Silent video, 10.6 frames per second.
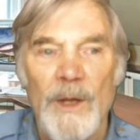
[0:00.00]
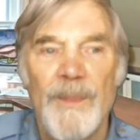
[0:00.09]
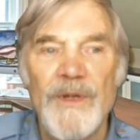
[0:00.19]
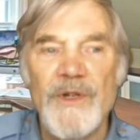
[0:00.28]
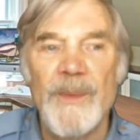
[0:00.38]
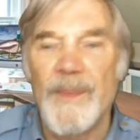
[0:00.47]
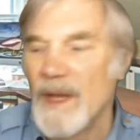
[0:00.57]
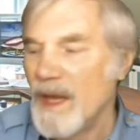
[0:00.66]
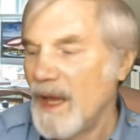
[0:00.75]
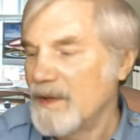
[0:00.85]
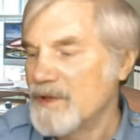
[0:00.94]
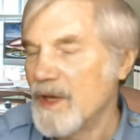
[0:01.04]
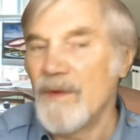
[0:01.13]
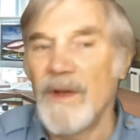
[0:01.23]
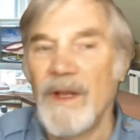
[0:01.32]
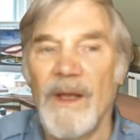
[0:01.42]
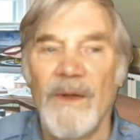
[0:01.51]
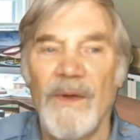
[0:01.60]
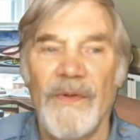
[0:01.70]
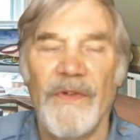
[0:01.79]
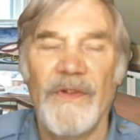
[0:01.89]
Bishop
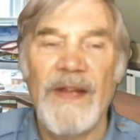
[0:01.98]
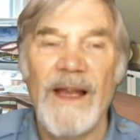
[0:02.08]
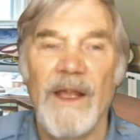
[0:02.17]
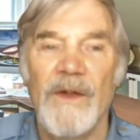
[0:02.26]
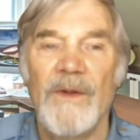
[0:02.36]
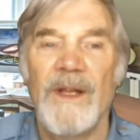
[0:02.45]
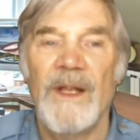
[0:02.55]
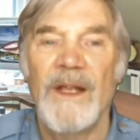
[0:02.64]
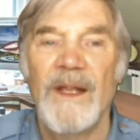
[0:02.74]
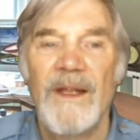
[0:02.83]
Antonio Staglioni